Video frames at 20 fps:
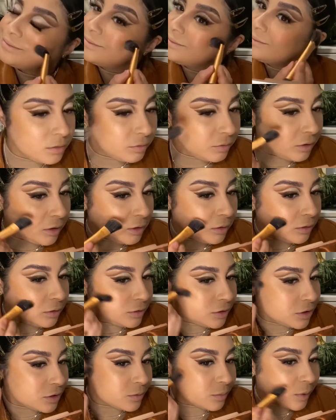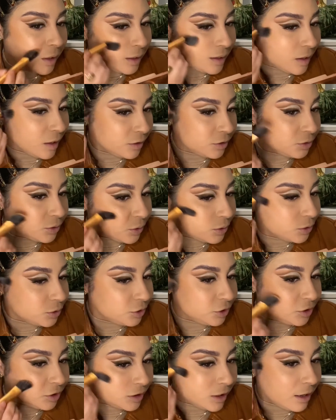following just my natural
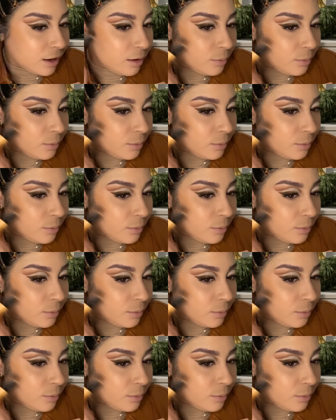shape.